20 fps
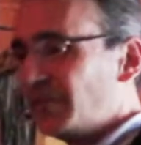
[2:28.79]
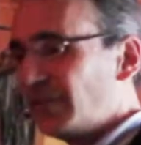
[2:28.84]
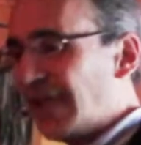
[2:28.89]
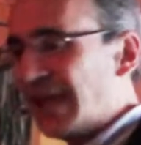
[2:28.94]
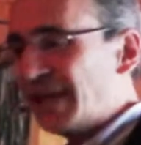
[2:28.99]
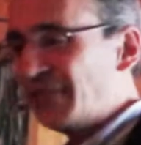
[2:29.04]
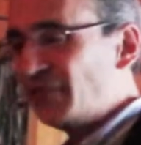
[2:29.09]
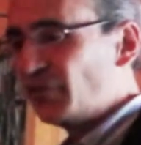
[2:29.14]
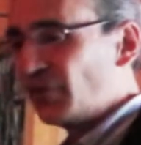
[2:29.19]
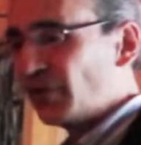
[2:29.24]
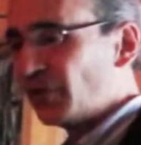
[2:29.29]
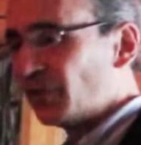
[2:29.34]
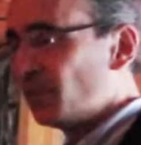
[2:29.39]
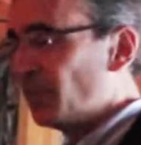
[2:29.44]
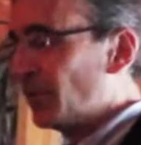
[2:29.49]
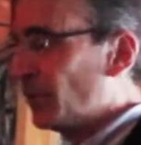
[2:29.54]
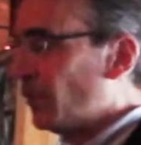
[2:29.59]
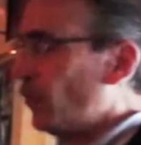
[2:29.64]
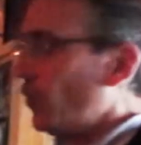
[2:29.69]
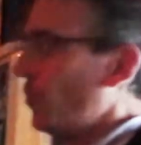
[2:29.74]
last year has
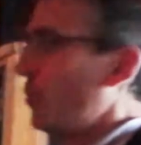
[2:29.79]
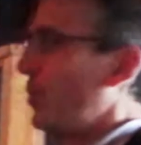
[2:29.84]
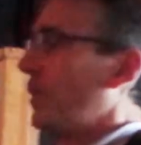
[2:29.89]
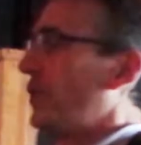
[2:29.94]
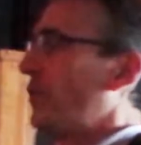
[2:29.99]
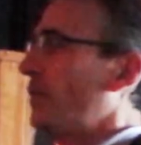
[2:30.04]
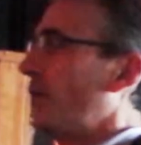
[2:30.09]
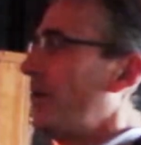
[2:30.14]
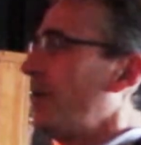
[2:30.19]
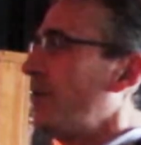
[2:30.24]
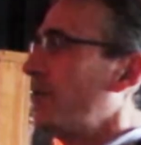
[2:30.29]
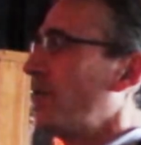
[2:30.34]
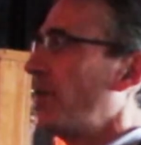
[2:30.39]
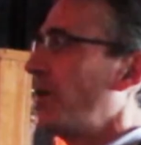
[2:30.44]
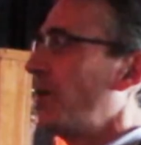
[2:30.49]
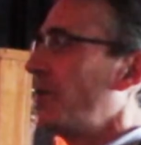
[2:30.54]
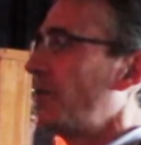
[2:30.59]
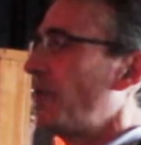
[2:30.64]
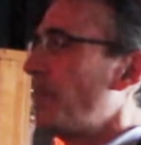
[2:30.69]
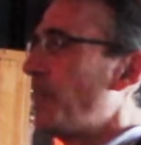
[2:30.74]
been super exciting for
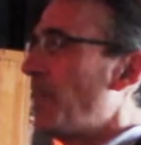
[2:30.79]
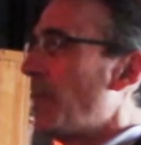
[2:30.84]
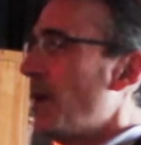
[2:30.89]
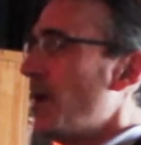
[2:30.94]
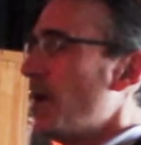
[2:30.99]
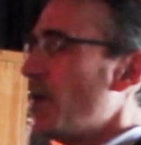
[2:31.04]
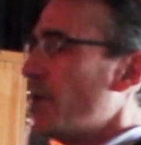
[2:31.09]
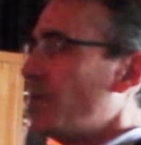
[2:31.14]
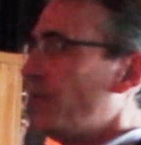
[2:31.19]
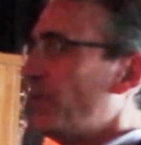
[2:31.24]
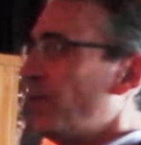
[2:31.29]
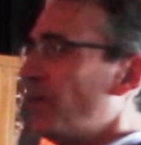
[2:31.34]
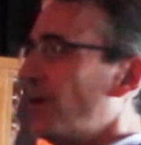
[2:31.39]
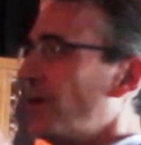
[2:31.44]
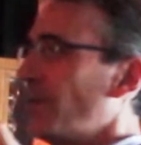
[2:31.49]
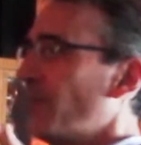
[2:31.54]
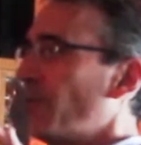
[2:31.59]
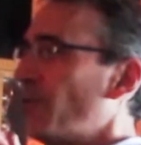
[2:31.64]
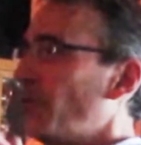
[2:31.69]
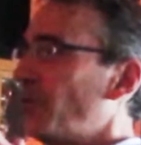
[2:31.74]
us. We've done a
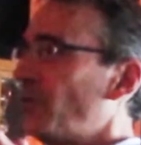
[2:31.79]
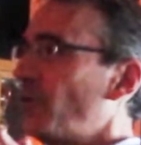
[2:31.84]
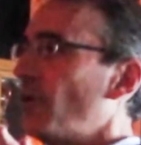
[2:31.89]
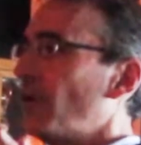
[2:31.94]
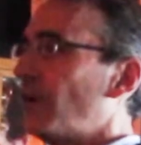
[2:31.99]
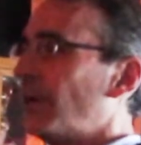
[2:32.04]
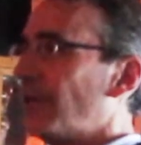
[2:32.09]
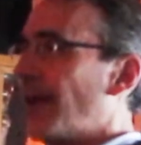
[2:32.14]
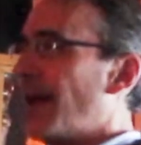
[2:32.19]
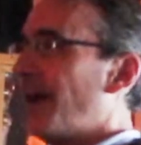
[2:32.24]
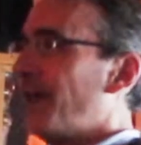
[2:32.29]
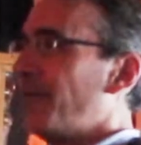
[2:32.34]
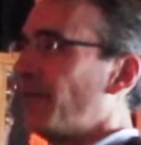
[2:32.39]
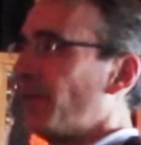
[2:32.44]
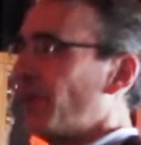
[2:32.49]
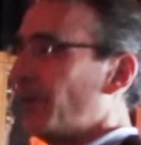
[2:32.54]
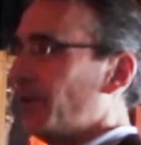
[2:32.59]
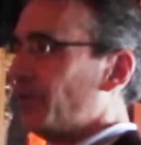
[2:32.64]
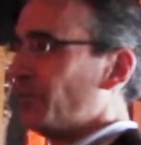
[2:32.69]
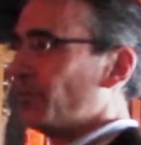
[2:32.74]
number of what's called glide
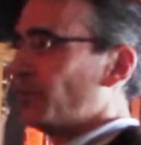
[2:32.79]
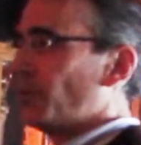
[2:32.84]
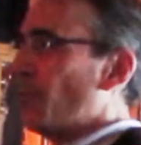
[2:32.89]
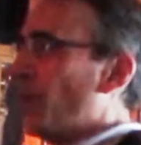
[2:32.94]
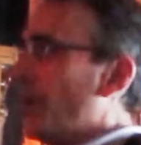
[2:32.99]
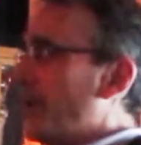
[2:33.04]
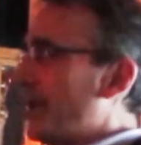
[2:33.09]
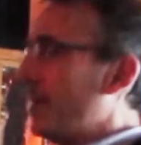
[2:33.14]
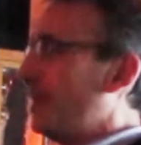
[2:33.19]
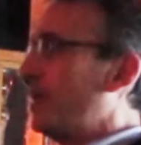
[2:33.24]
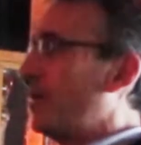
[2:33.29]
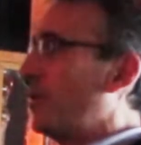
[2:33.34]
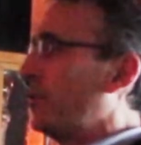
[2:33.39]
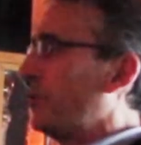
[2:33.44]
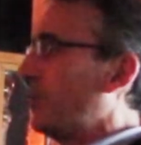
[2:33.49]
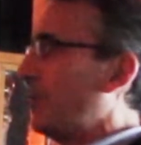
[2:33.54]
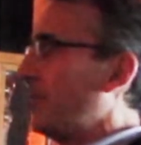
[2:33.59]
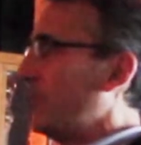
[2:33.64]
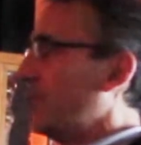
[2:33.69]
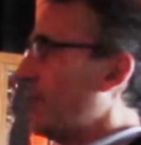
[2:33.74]
flights, where the White Knight goes up and